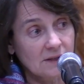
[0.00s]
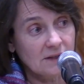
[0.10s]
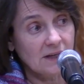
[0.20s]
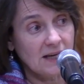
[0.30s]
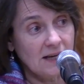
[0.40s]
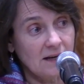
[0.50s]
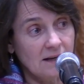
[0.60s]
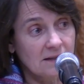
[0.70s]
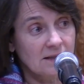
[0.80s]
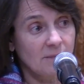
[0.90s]
the key
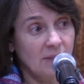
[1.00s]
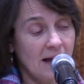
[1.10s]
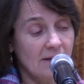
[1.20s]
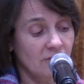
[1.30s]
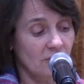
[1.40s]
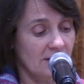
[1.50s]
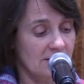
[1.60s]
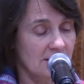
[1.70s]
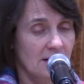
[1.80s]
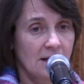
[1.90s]
supply for us.